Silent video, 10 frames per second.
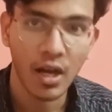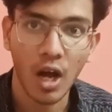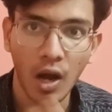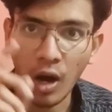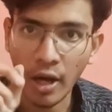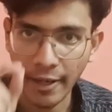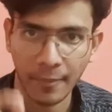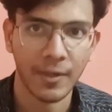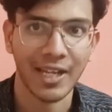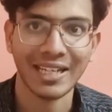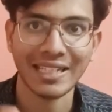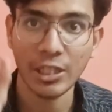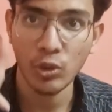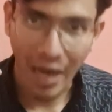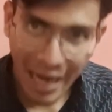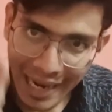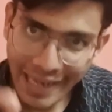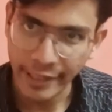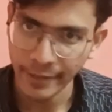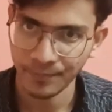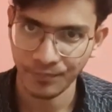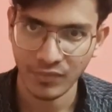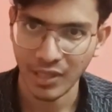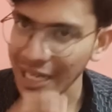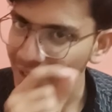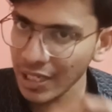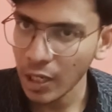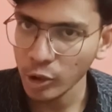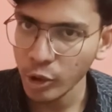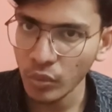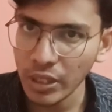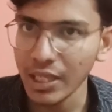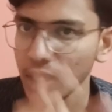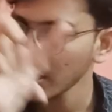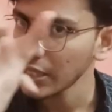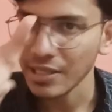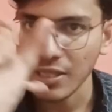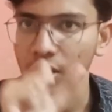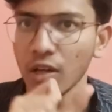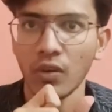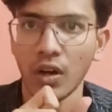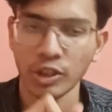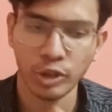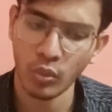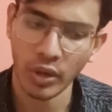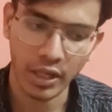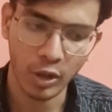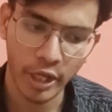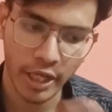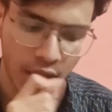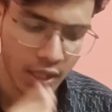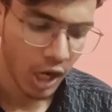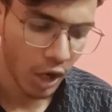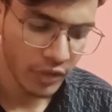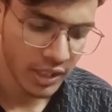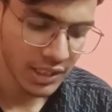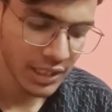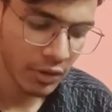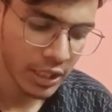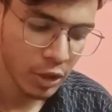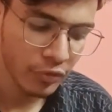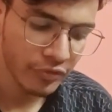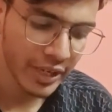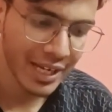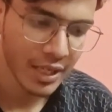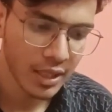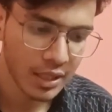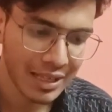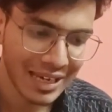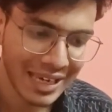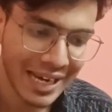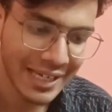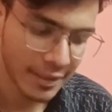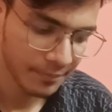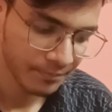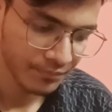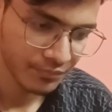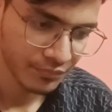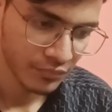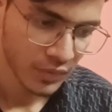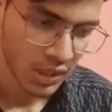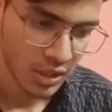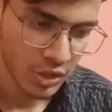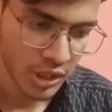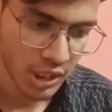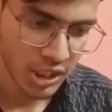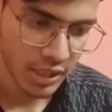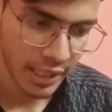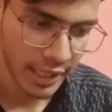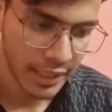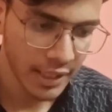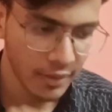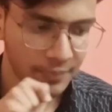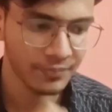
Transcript: or I can give I will also work, install will also work. Okay, after this I will give Figlet. Just enter